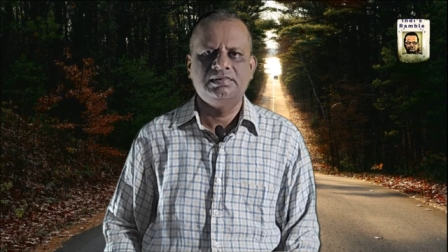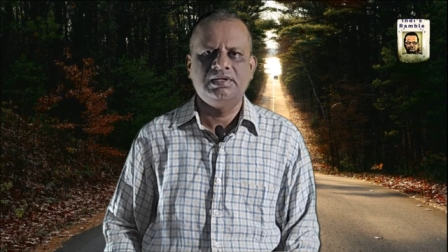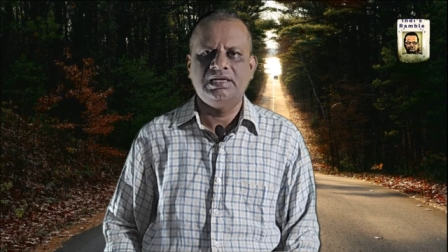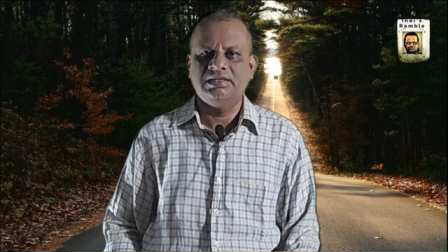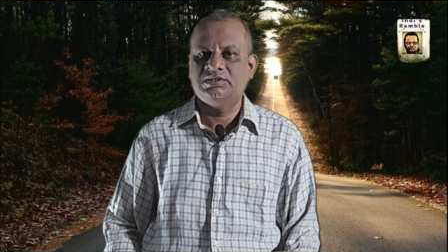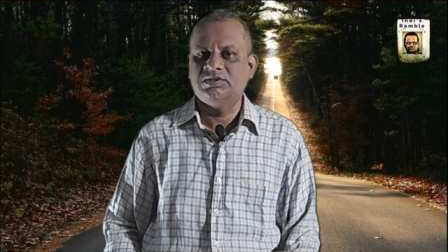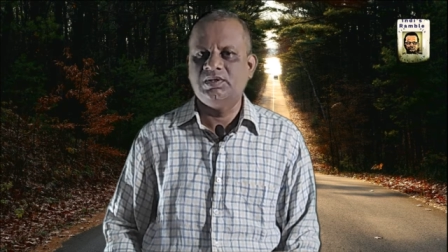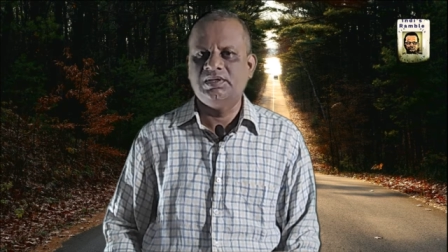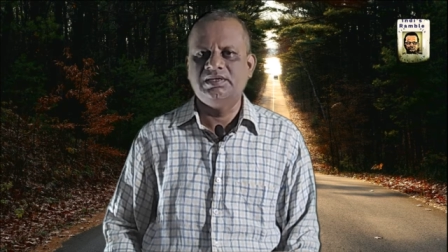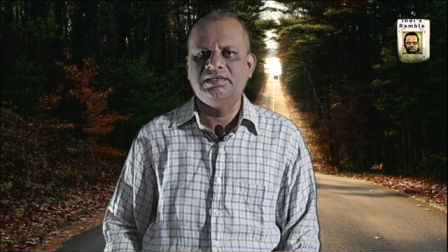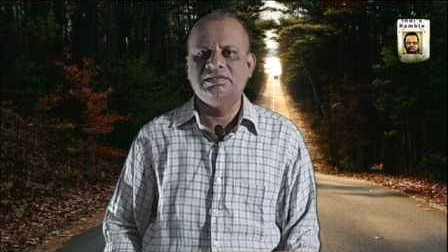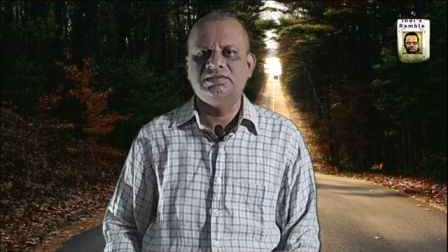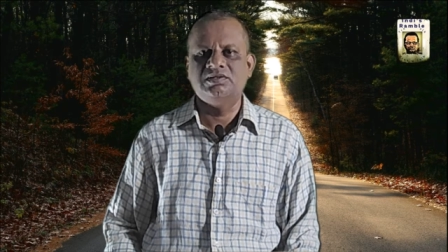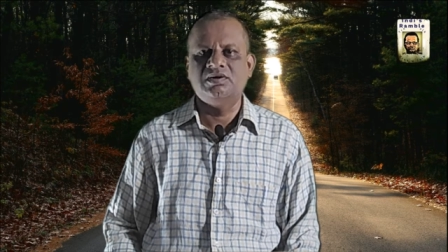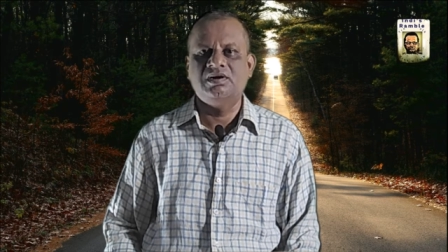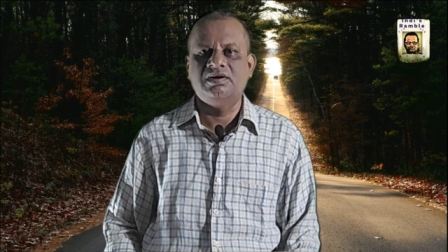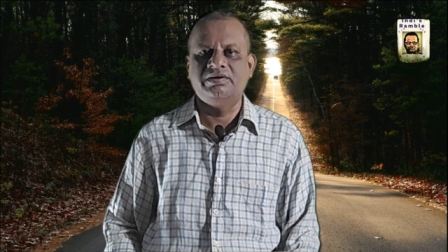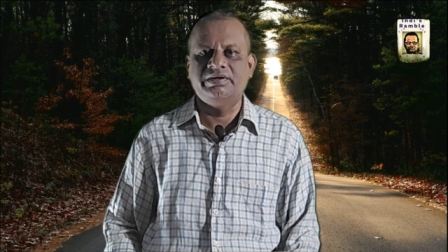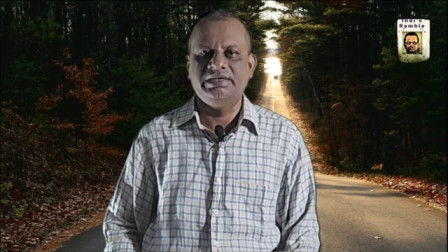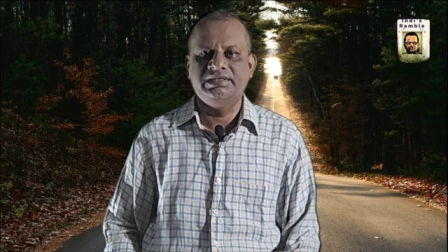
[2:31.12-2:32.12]
Actually it is
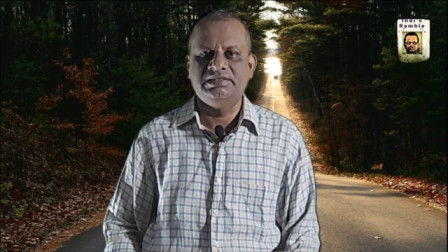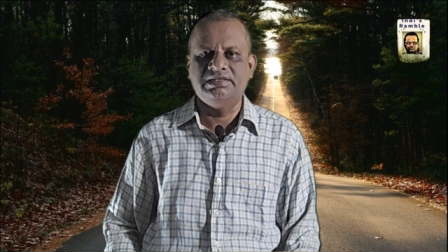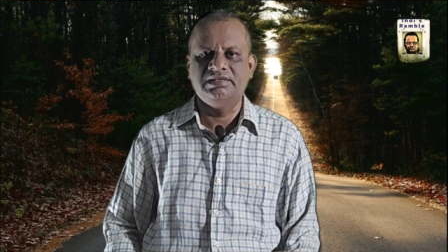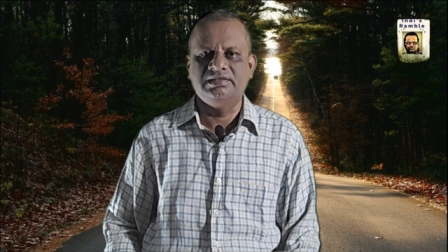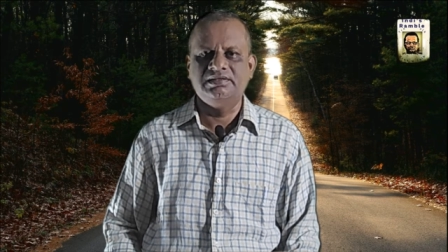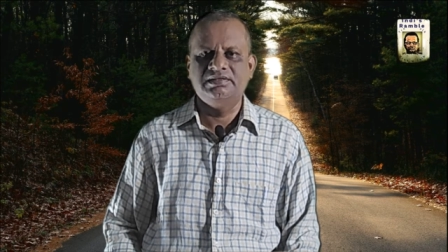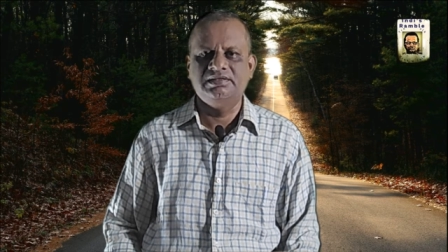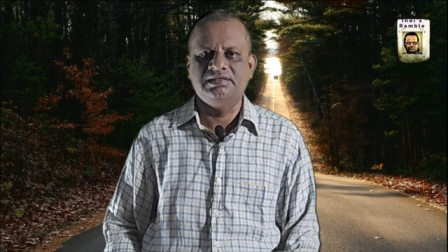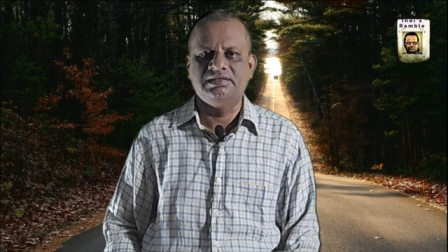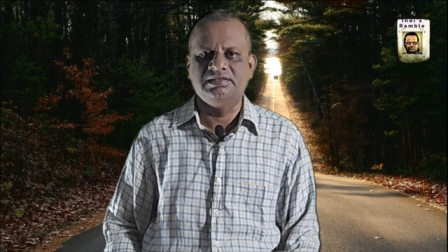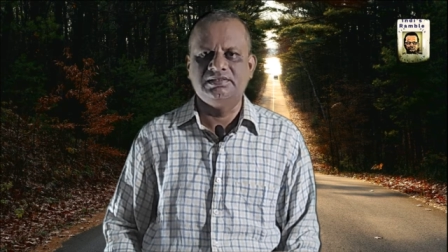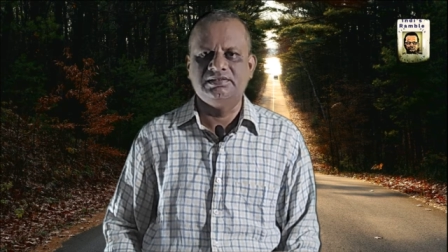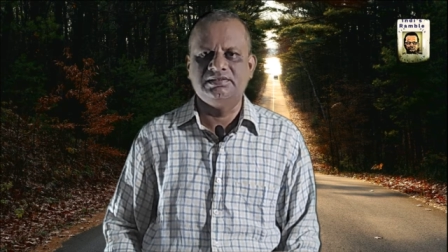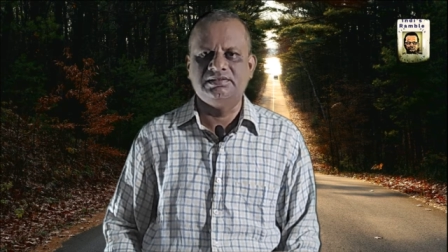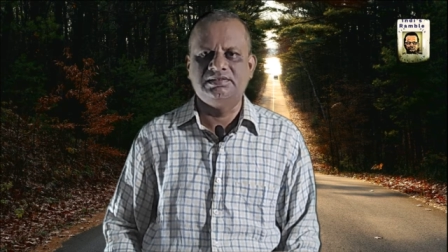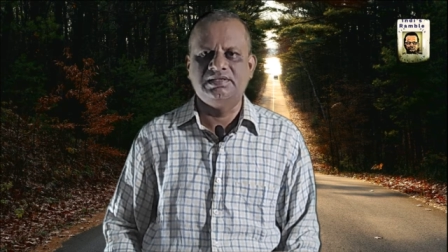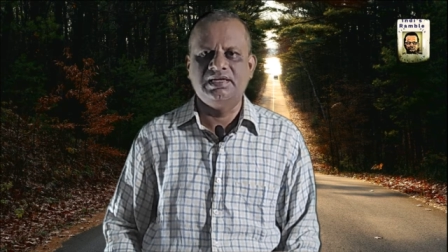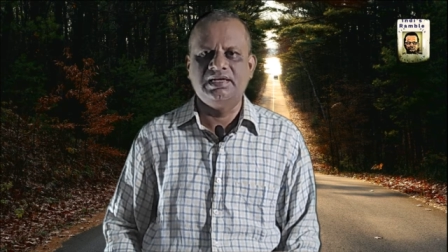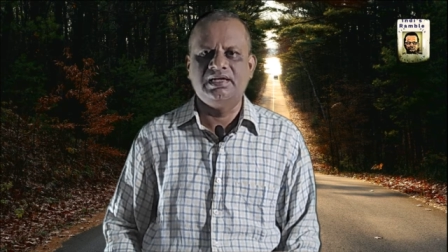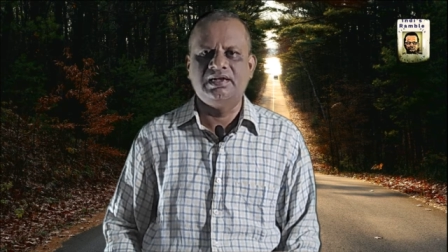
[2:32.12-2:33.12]
not reaching, it
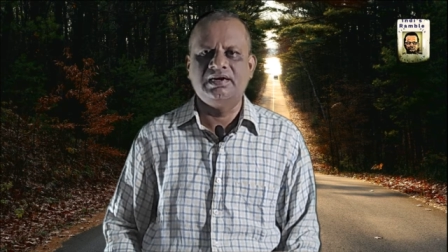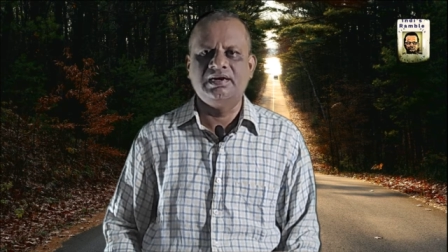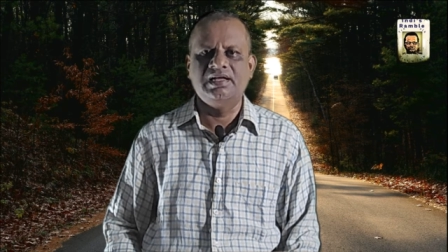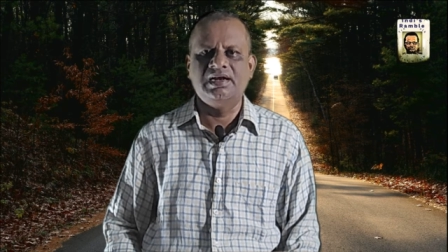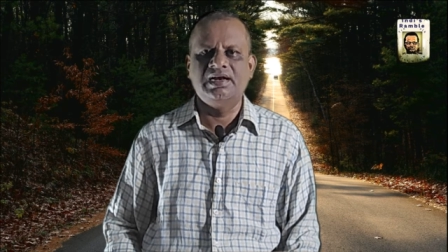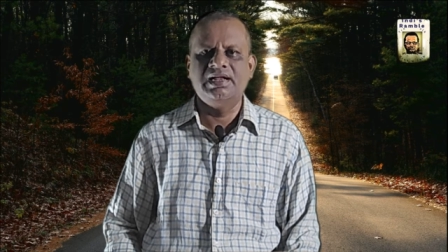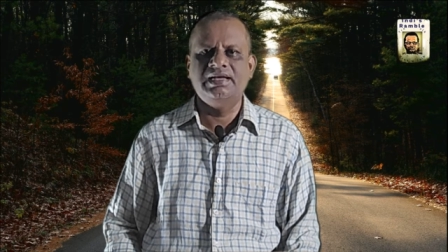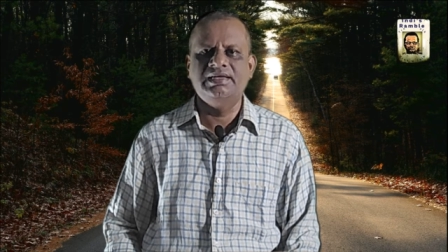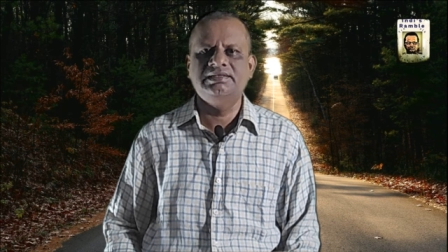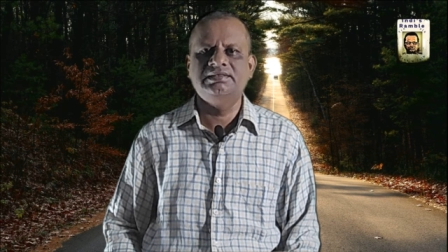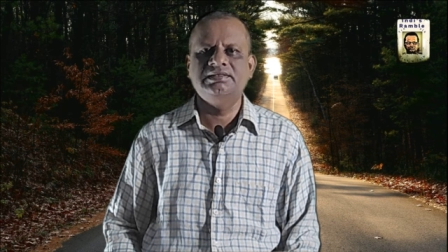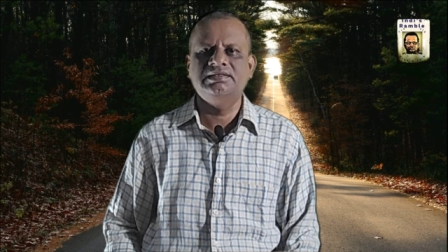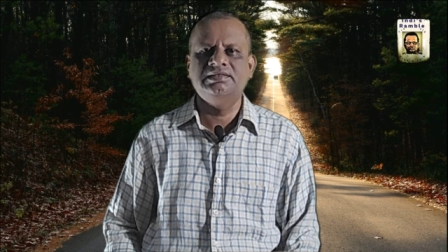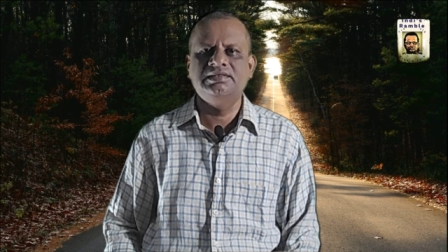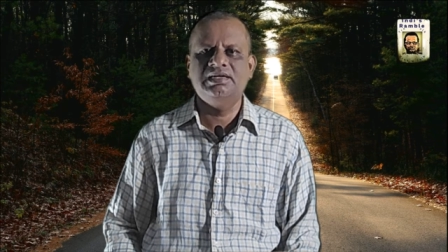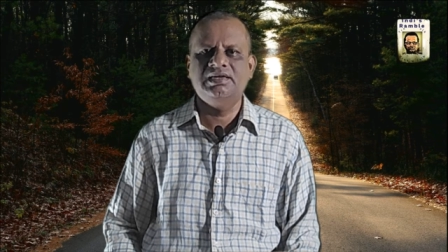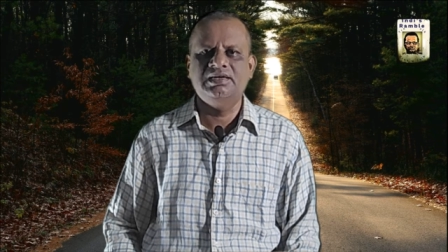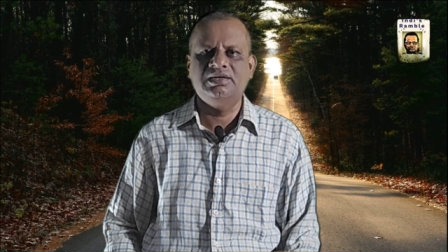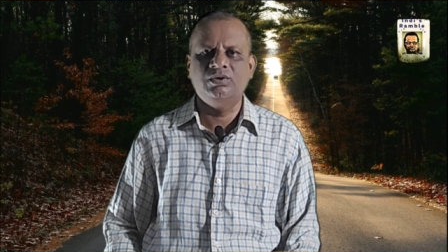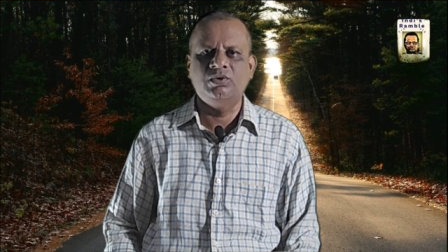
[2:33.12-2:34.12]
is there, realizing
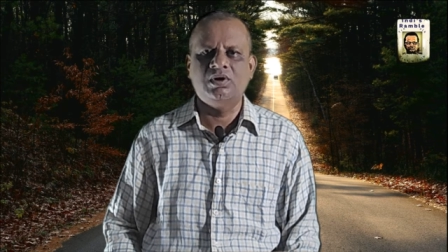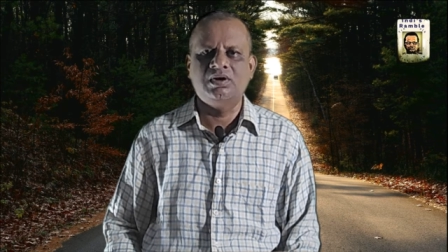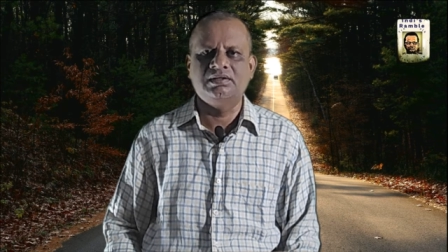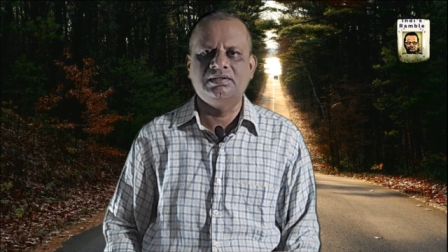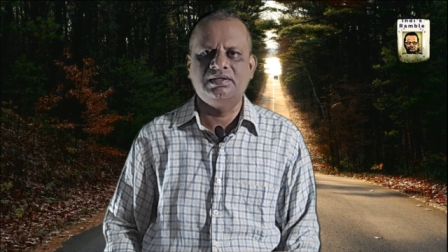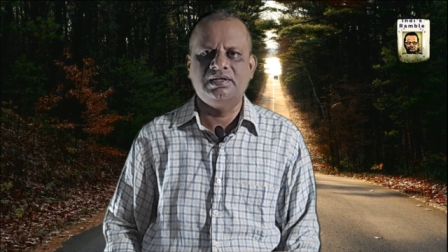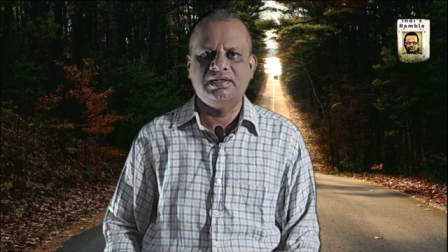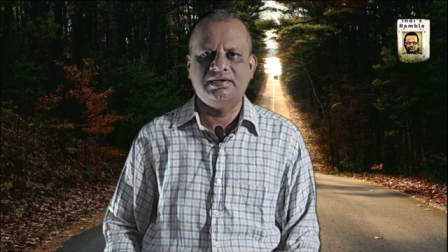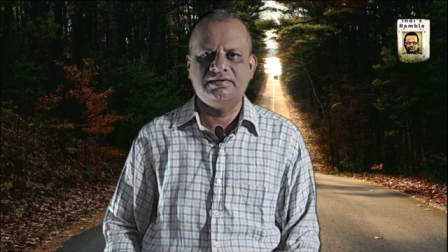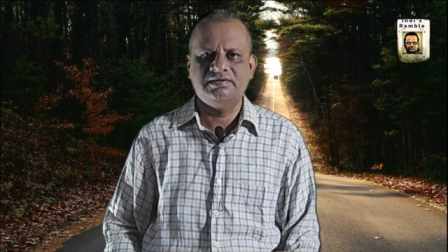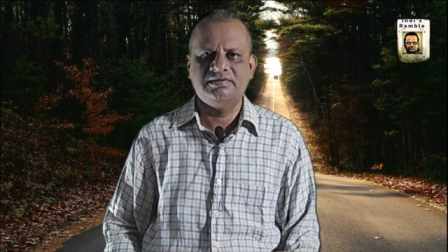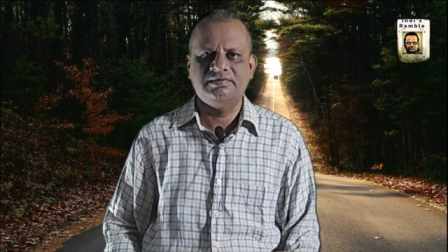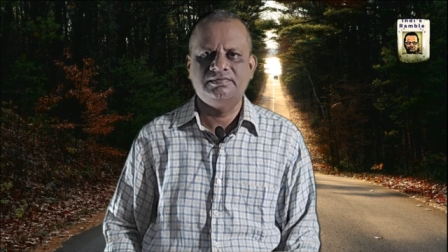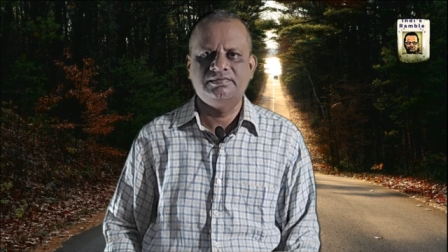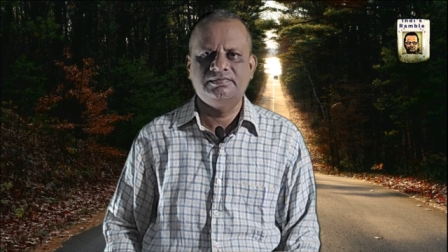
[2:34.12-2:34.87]
that you are that.